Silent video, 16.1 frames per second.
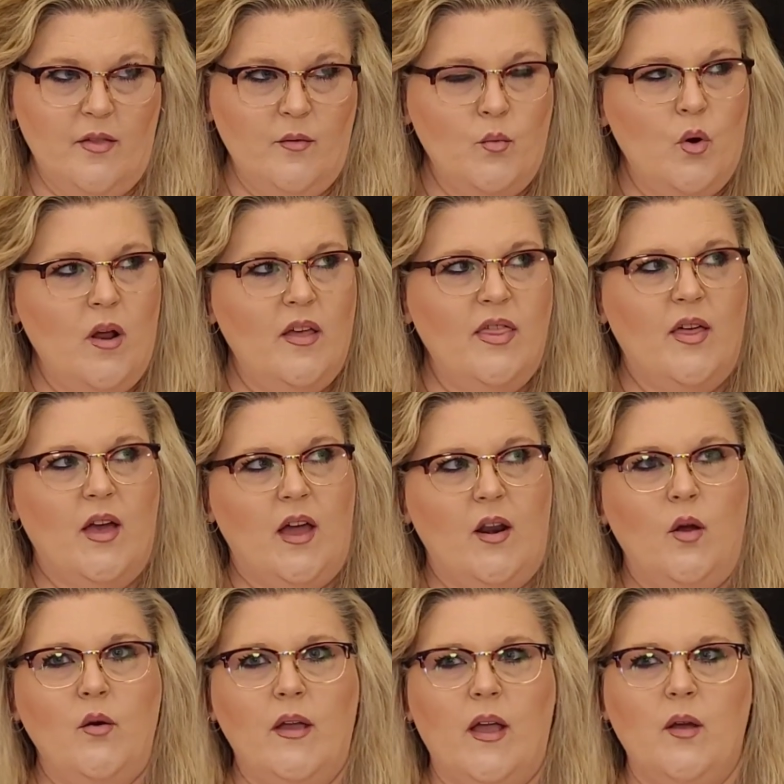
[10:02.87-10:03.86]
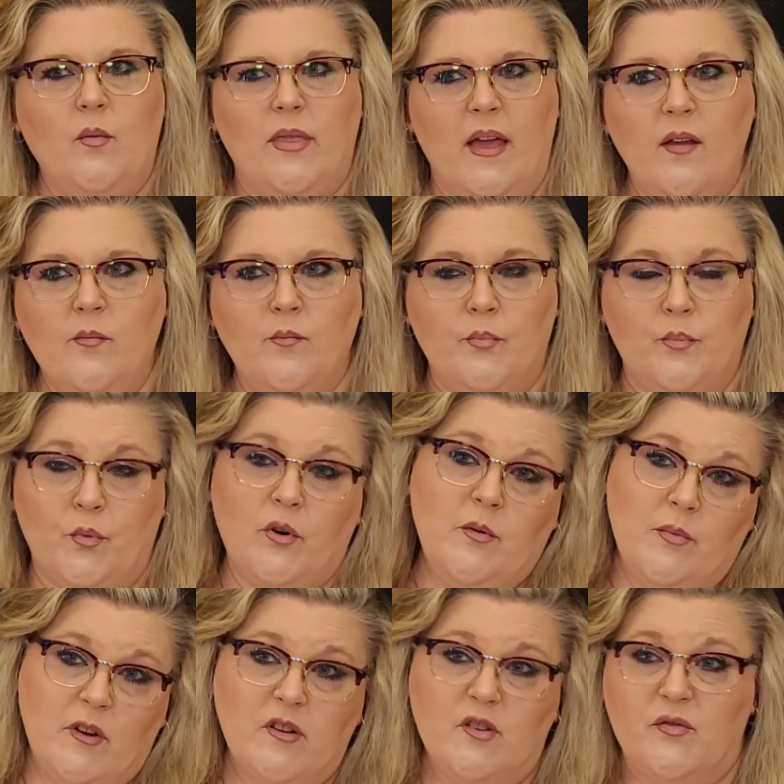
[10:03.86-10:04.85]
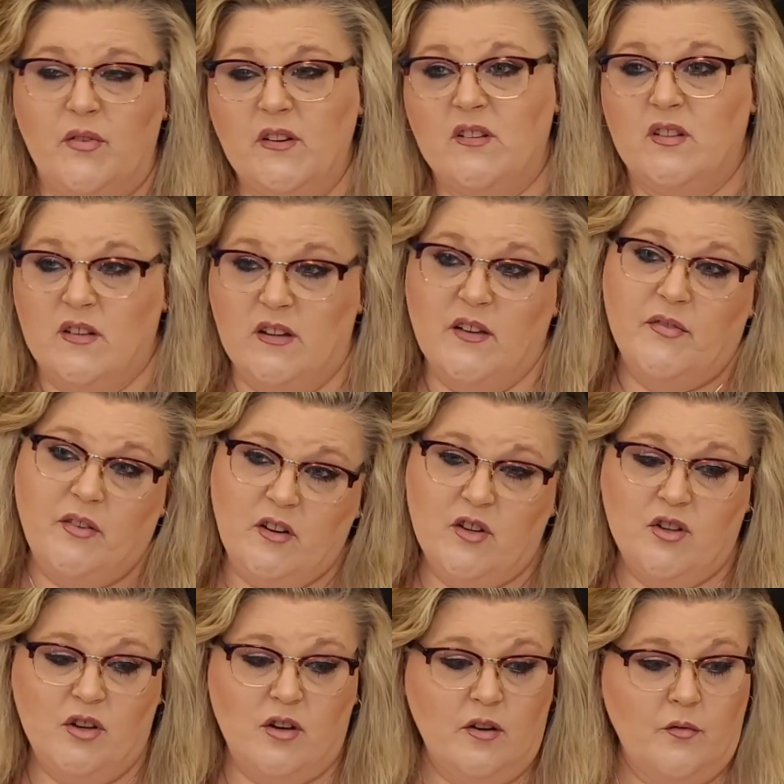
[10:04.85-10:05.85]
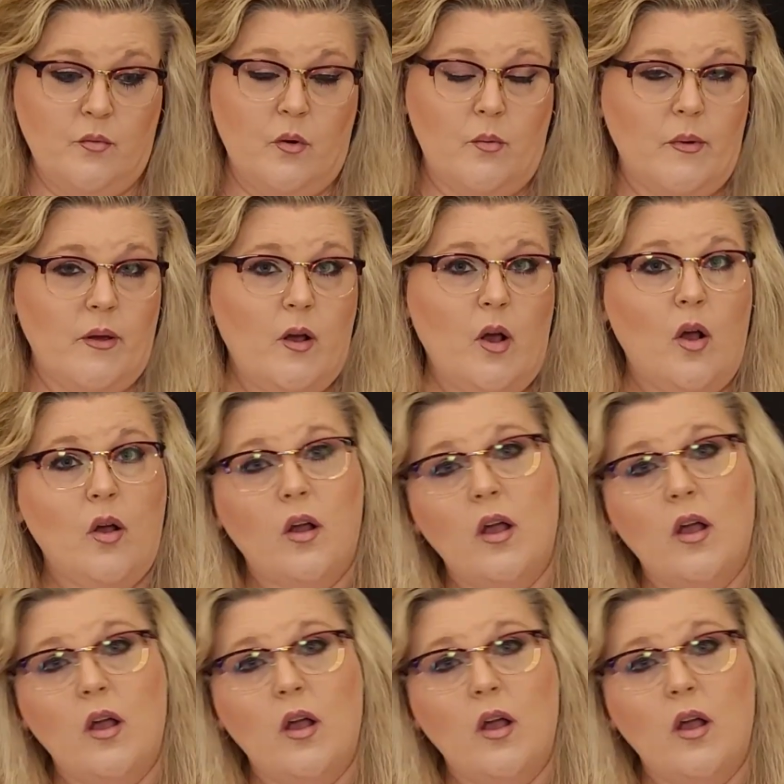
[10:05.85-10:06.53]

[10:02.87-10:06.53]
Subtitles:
the more I thought, okay, well, that pretty much fits the definition of what we call